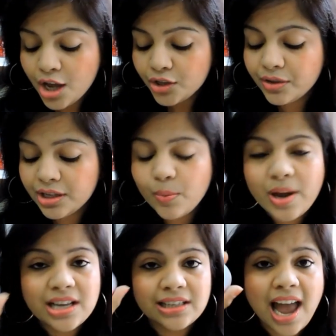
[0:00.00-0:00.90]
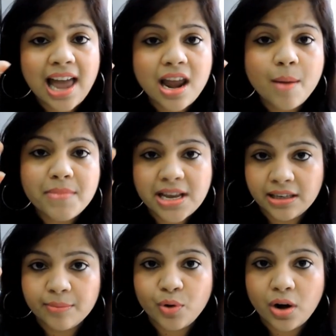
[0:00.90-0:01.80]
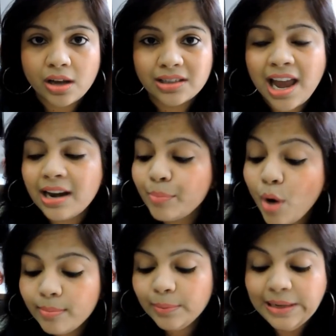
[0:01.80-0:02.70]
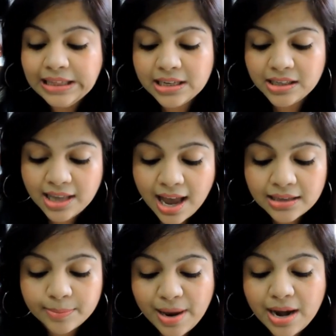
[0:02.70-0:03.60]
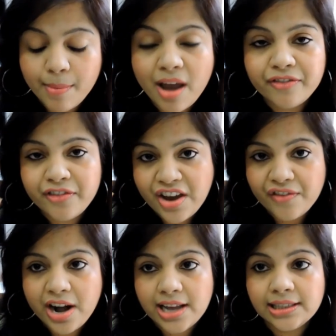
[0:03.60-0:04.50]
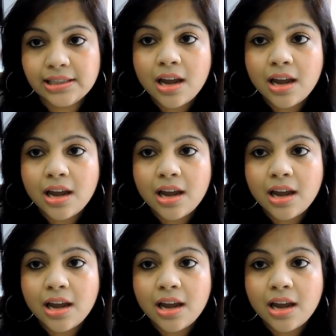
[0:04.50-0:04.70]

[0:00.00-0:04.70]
so this one is an amazing product and probably this has been my favorite